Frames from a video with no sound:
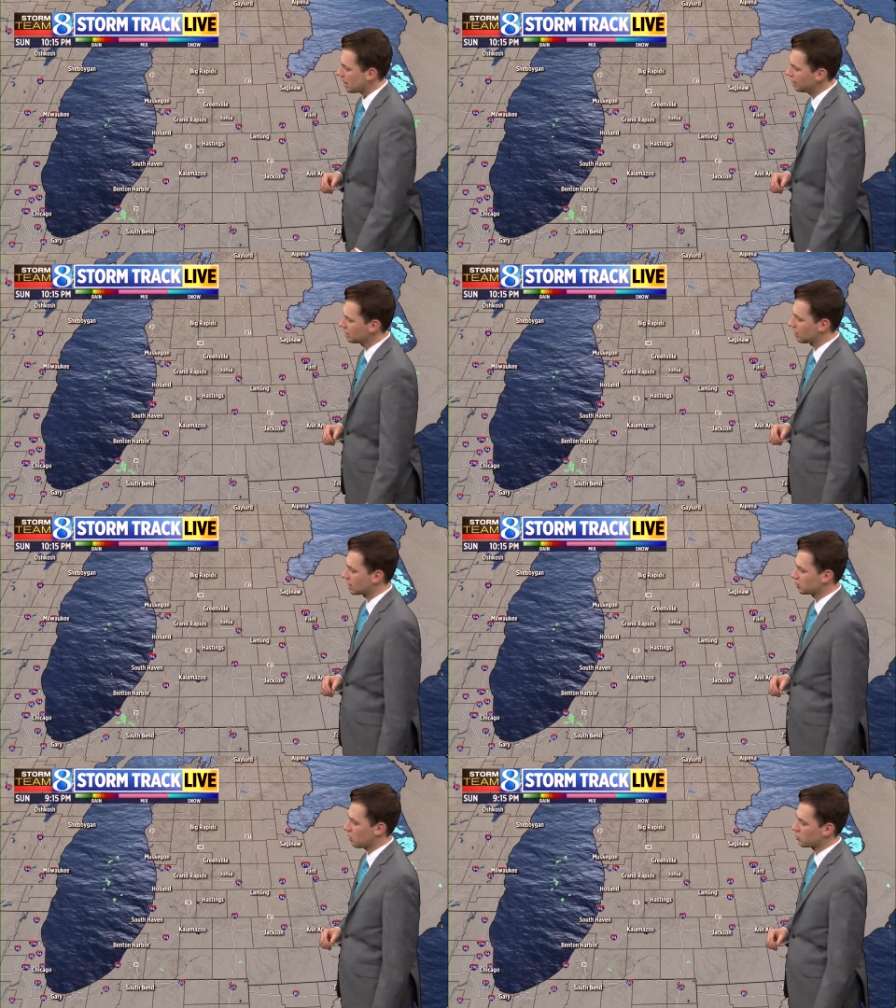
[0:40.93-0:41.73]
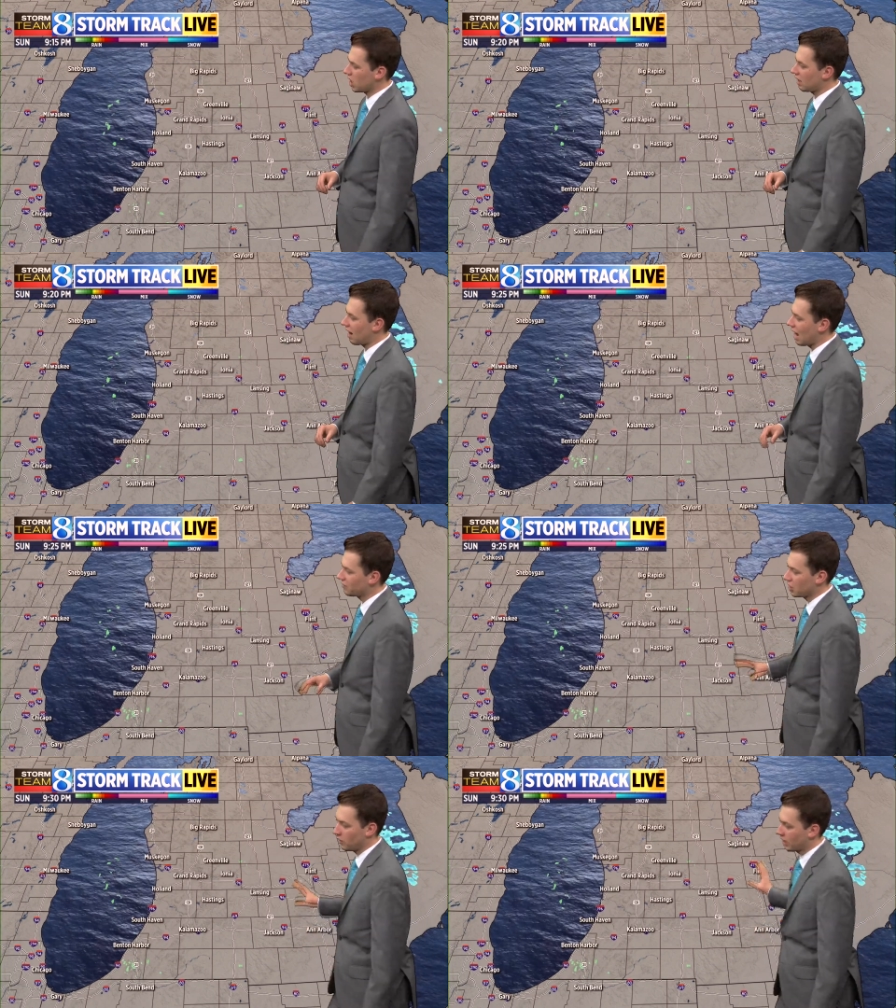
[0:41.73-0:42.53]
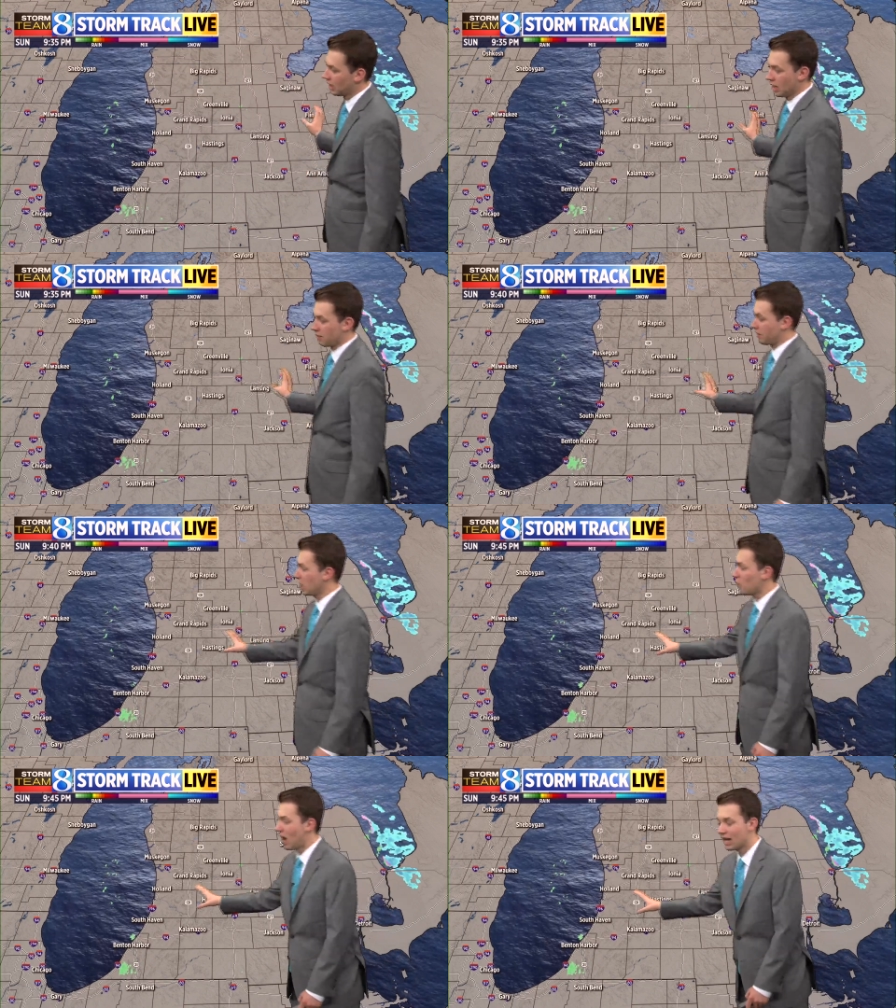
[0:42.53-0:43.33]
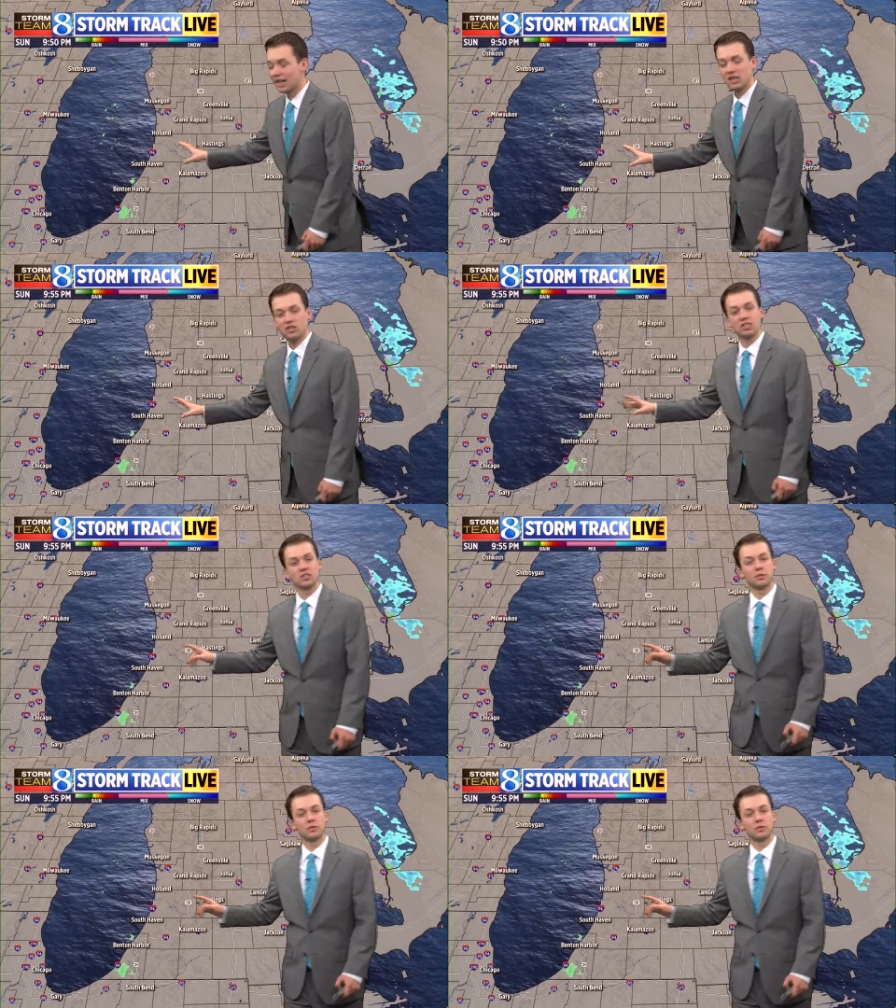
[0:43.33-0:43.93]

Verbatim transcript: Here's a look at StormTrack Live showing very quiet conditions.